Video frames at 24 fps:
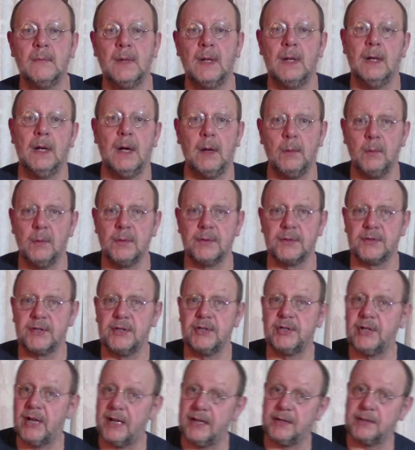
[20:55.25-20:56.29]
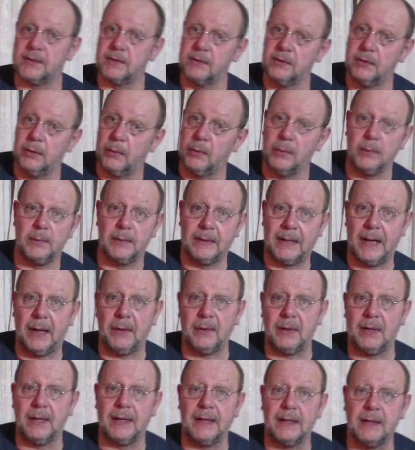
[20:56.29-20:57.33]
I wouldn't suggest you
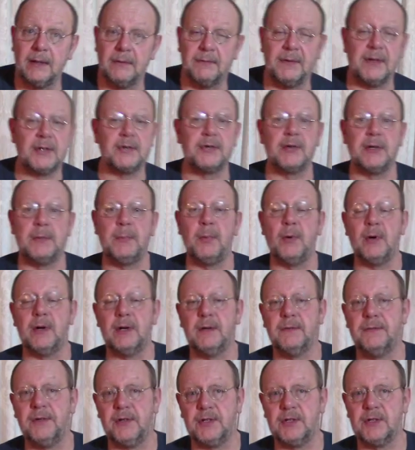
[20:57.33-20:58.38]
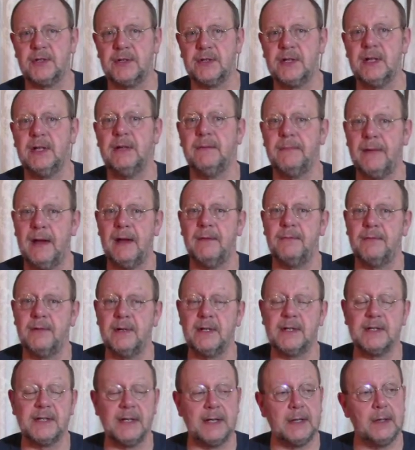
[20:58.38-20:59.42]
calculate the victory point efficiency of every
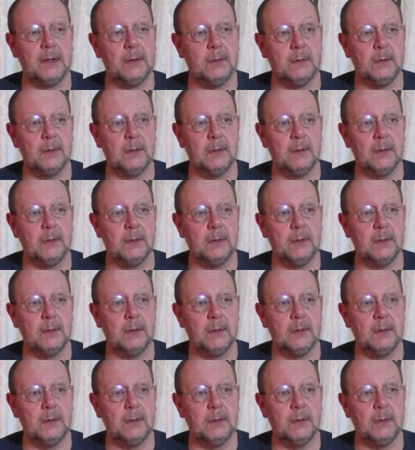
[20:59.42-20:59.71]
single